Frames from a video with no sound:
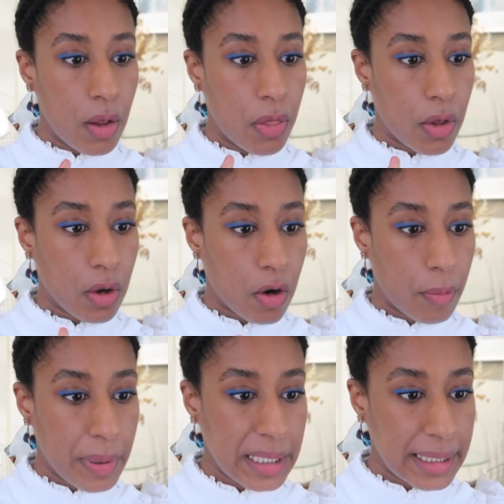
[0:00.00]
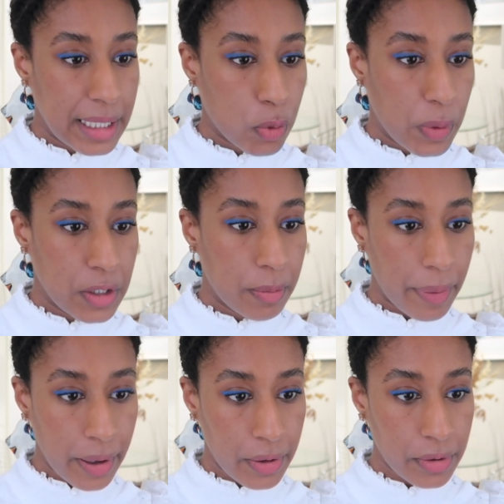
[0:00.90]
the company that went
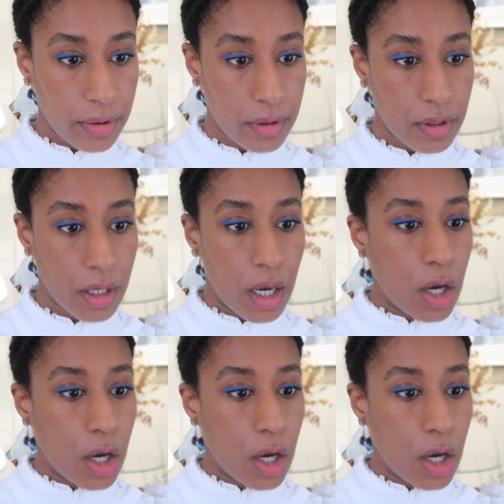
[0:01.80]
bust,